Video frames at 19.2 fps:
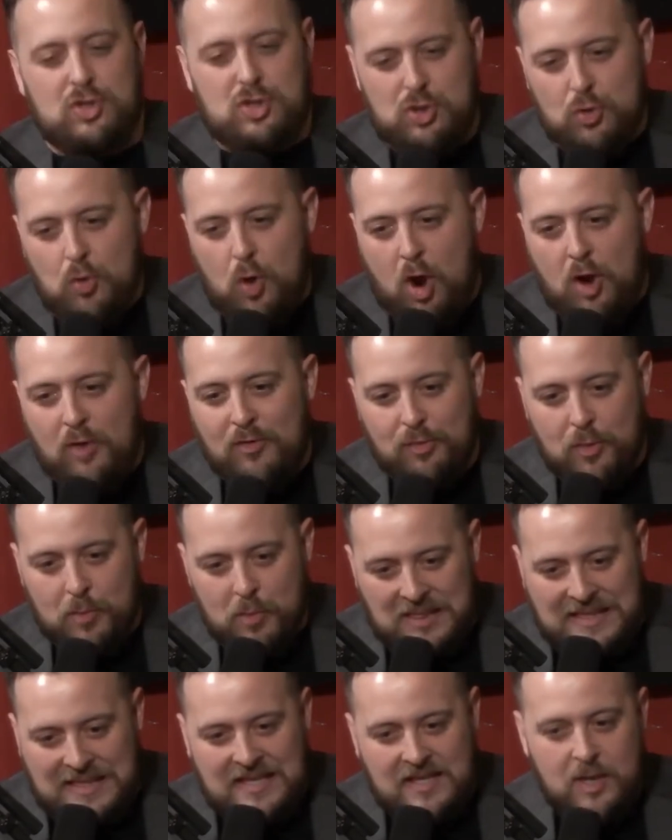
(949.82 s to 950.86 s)
you are from
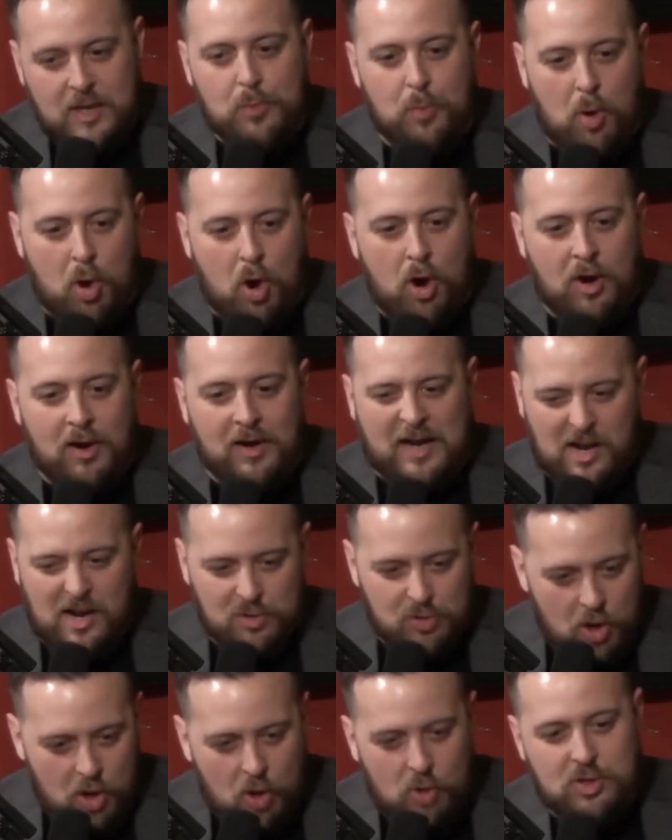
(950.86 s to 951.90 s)
Lincoln Park. I
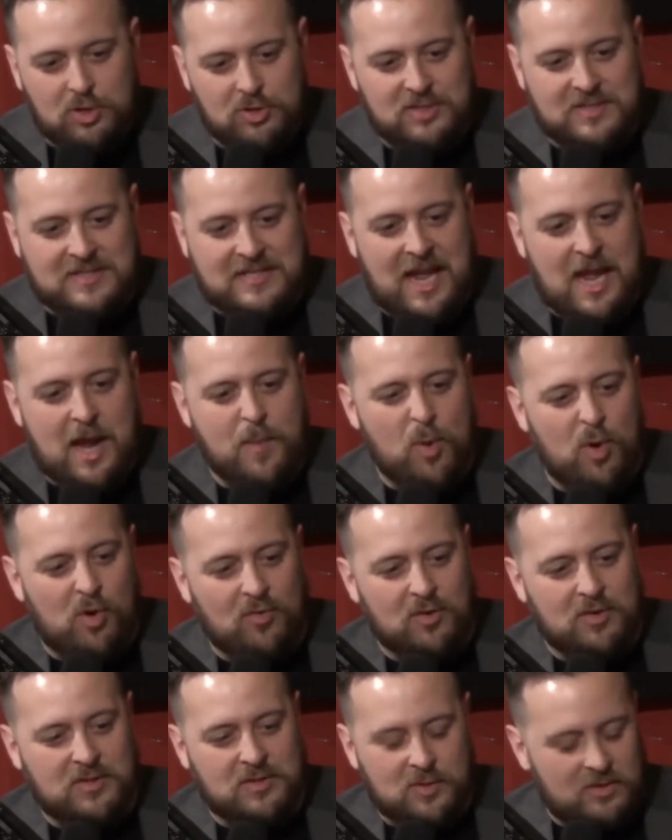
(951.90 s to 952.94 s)
know you just came
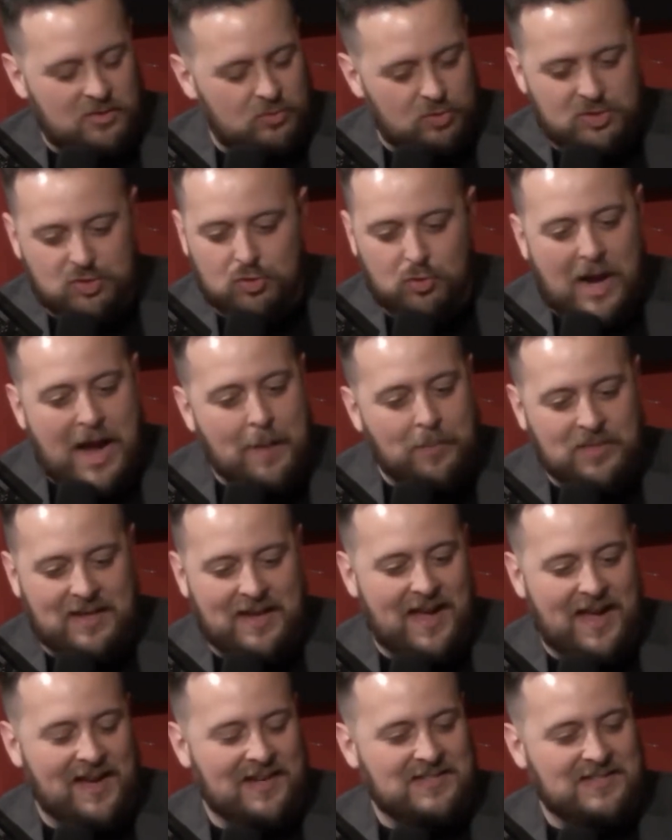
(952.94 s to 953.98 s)
over this way. Just drop
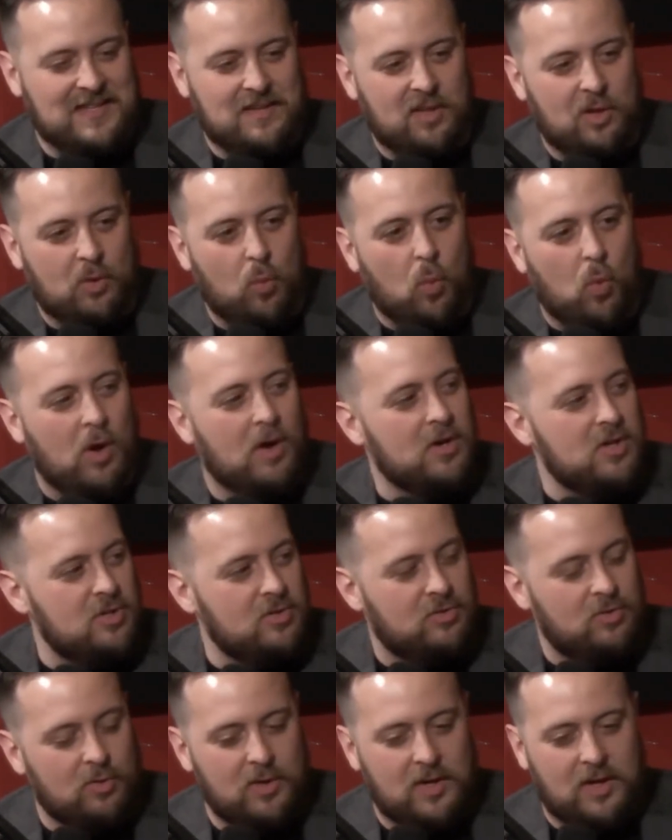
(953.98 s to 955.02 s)
the accent. Like, what are
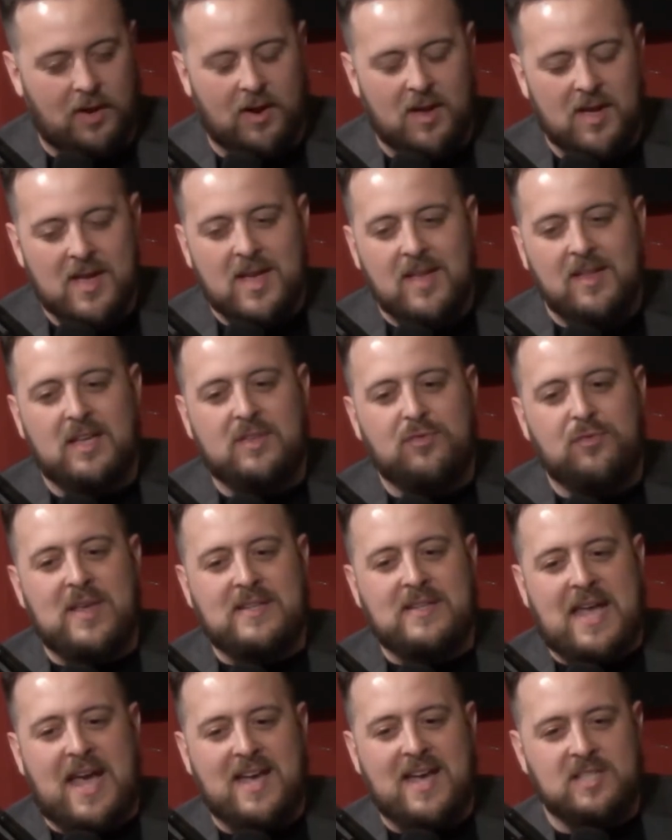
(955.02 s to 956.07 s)
you doing here? That's
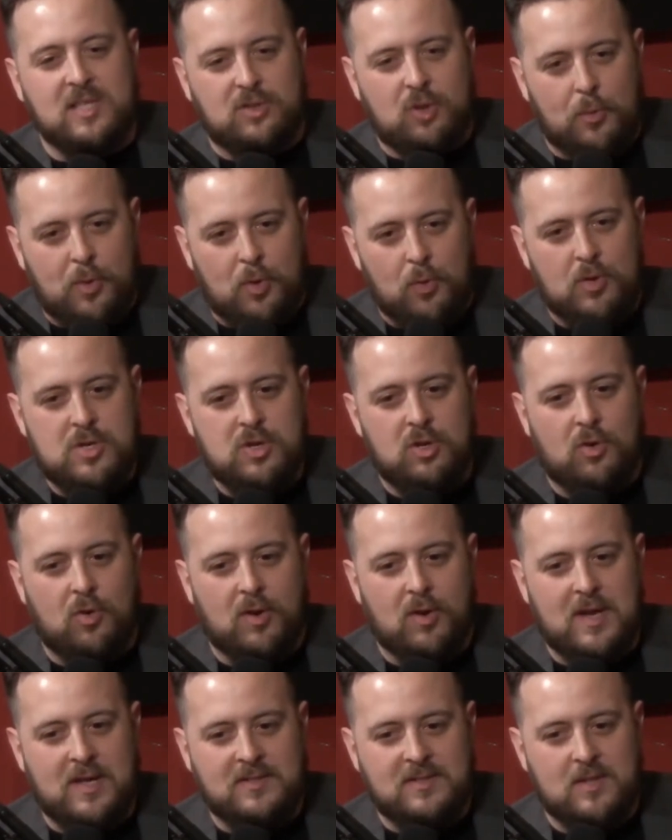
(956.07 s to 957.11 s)
fantastic, though. But when you
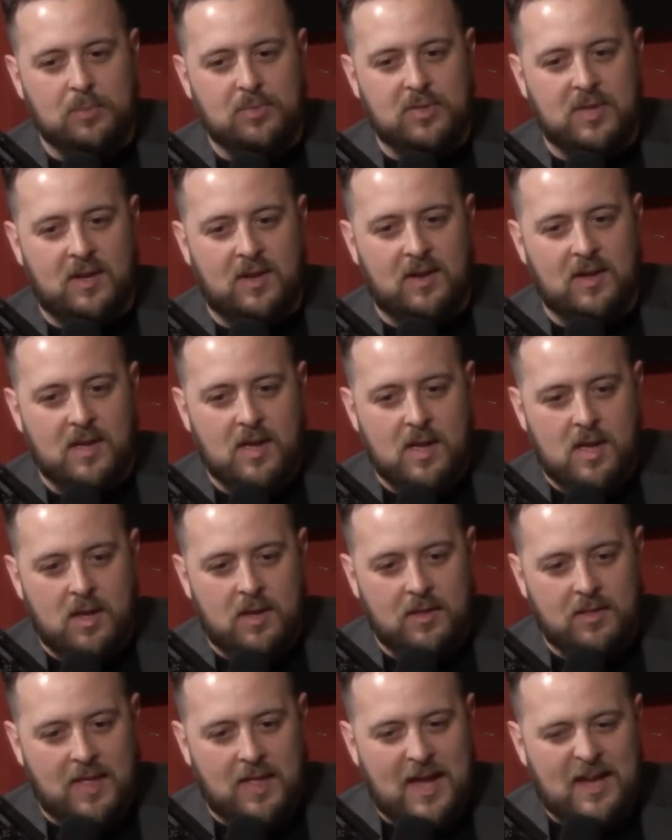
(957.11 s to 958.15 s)
create something
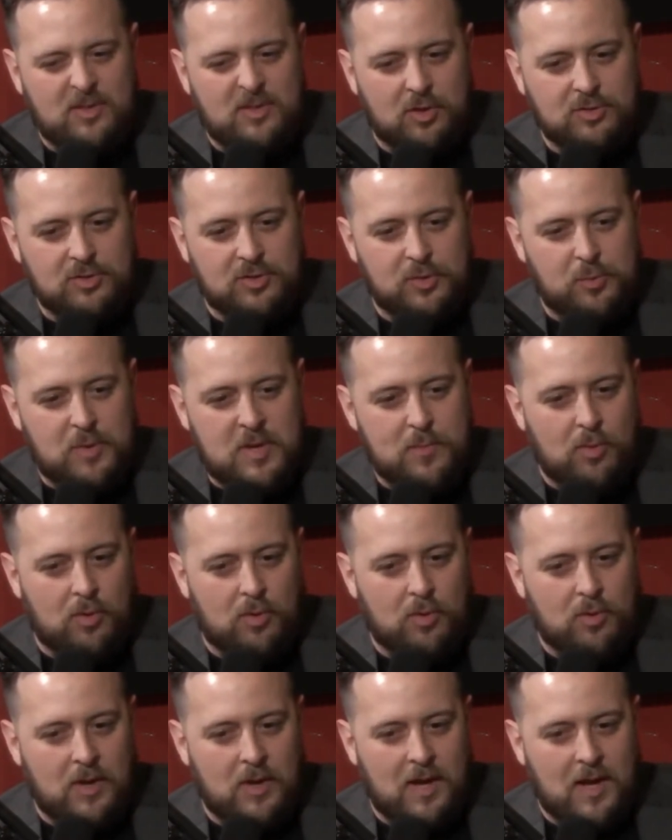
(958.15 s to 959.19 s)
like those that
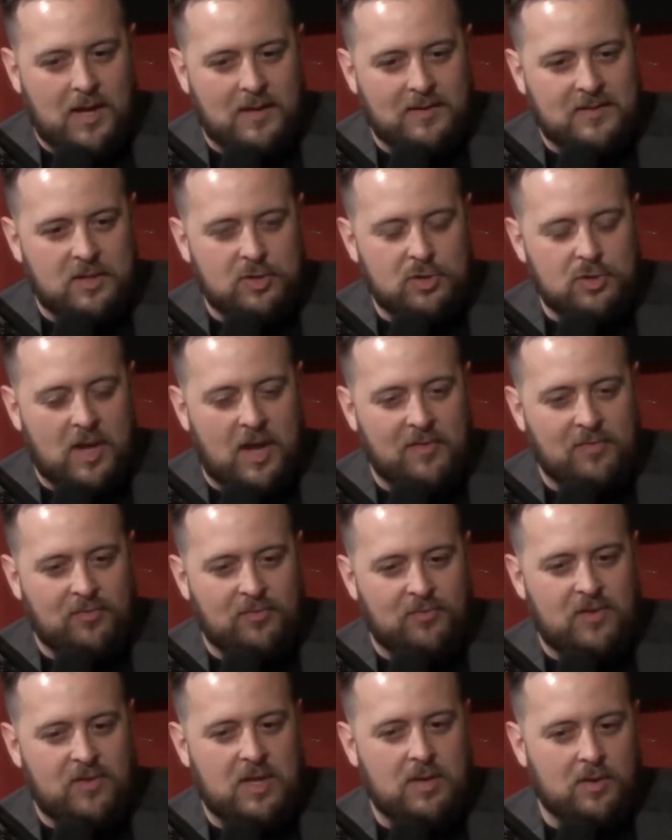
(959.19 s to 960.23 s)
people tend to, I
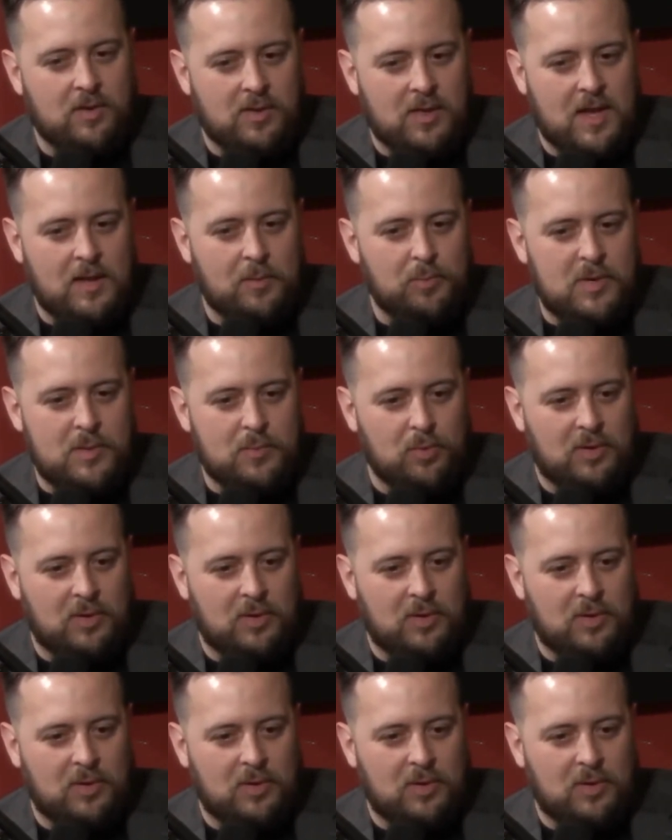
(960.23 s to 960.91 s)
feel like people